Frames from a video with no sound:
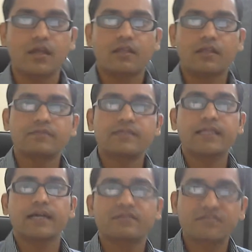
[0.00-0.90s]
they'll say
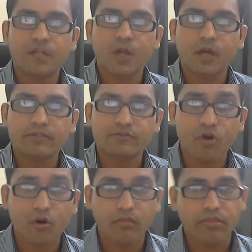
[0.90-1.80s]
that's economic
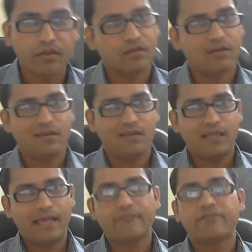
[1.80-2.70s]
growth.
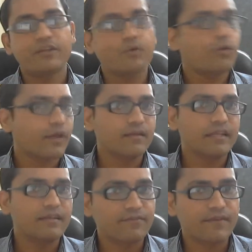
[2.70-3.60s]
And we know that
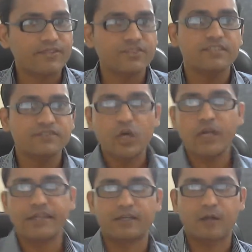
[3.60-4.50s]
inflation is
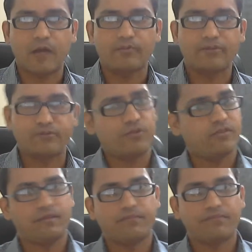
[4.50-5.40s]
not economic
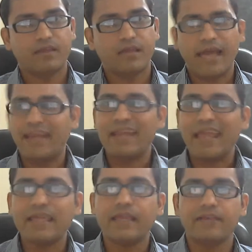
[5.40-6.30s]
growth. And in
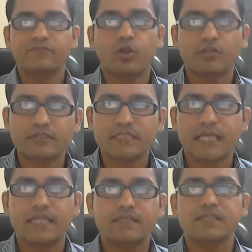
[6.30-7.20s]
any case, all these
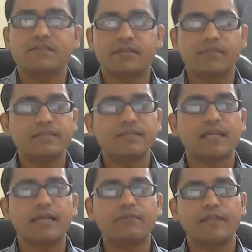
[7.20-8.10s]
statistics are
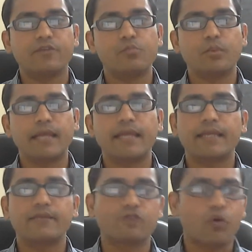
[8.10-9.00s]
basically
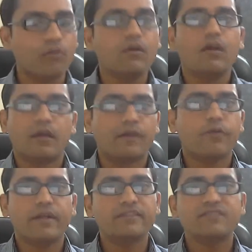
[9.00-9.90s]
manipulated. So, you know,
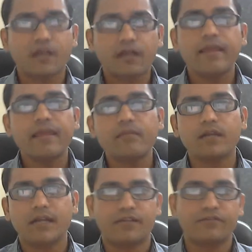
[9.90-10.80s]
there is a green
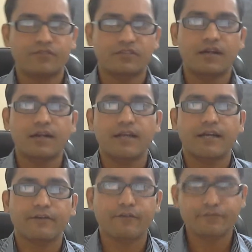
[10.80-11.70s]
kind of stark
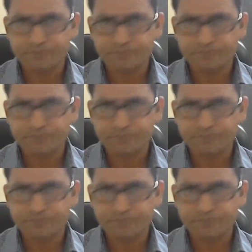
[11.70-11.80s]
kind of